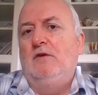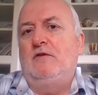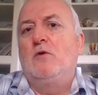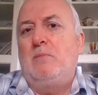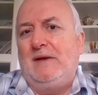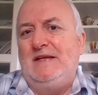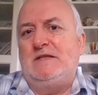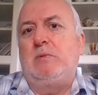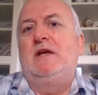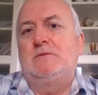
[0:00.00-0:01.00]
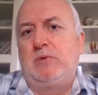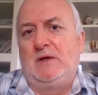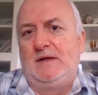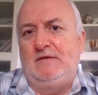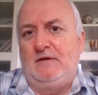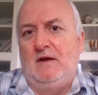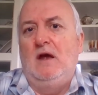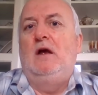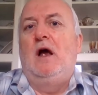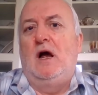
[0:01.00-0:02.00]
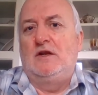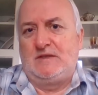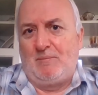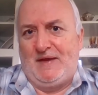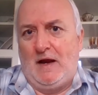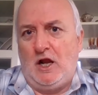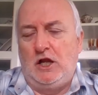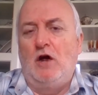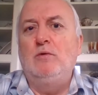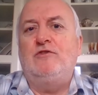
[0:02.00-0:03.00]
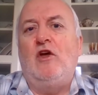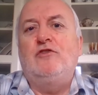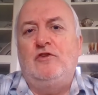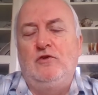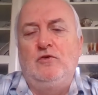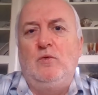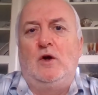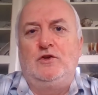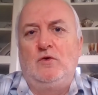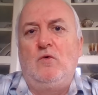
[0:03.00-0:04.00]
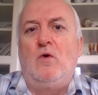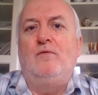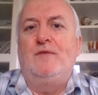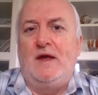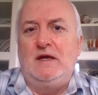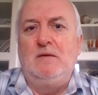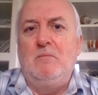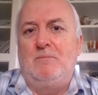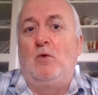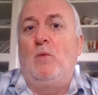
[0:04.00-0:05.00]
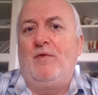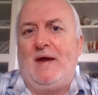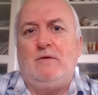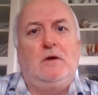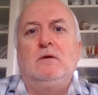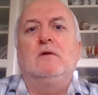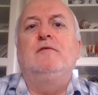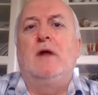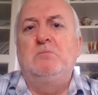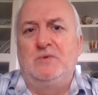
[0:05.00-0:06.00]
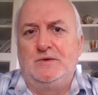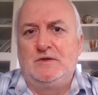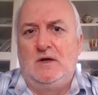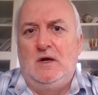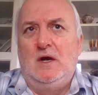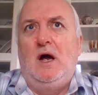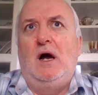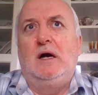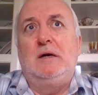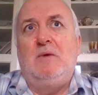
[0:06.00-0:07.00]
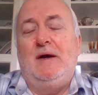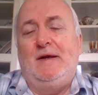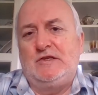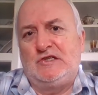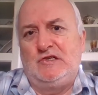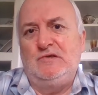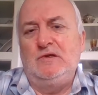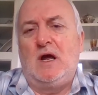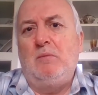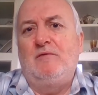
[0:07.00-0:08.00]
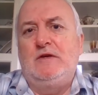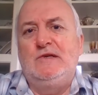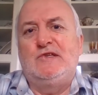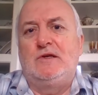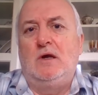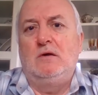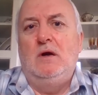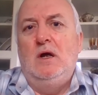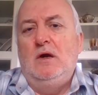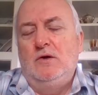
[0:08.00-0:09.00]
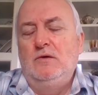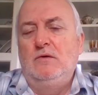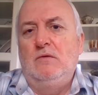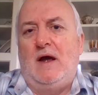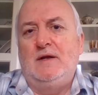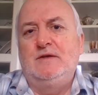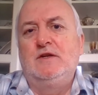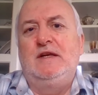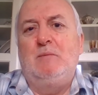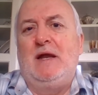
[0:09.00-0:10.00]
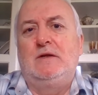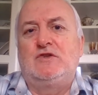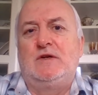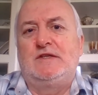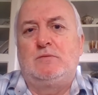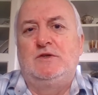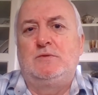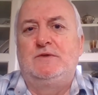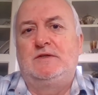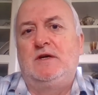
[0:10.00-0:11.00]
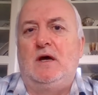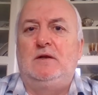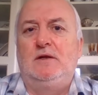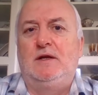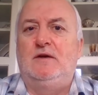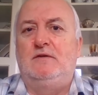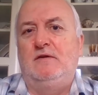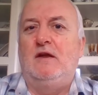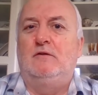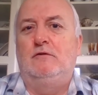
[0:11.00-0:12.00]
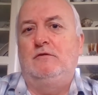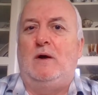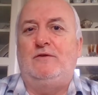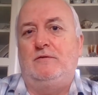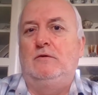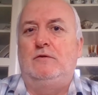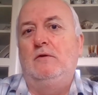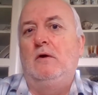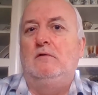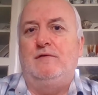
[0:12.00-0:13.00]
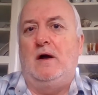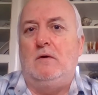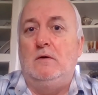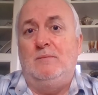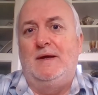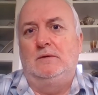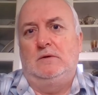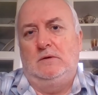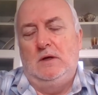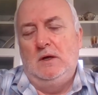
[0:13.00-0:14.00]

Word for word: So please, please, please, something close to your name but without a lot of numbers. Um, I had a student a couple of years ago who had an email address which was cuddlykitten69 hotmail.